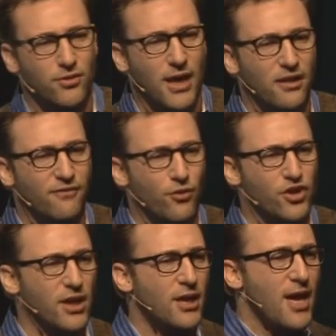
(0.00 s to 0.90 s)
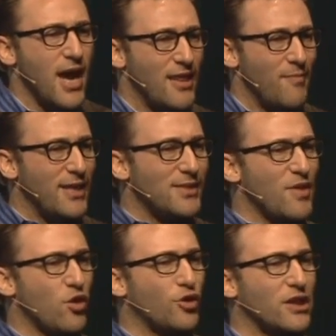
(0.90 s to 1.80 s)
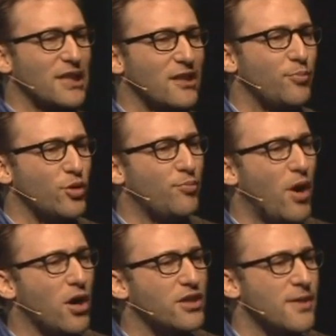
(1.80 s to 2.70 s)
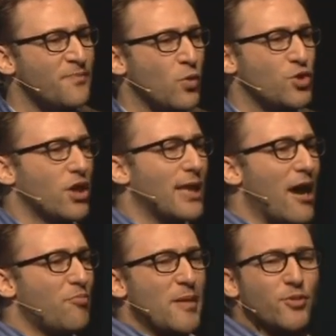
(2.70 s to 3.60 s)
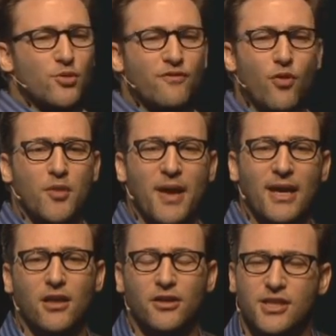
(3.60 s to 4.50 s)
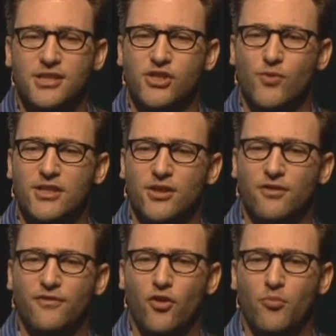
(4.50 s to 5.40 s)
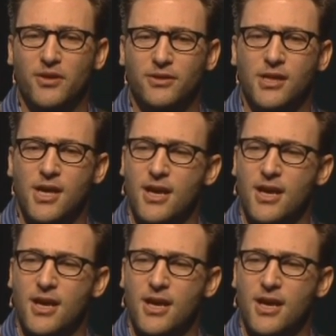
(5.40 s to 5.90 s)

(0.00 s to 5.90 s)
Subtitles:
California, and they made something called the Little Blue Box, which allowed people to avoid paying long-distance rates on their phone bills.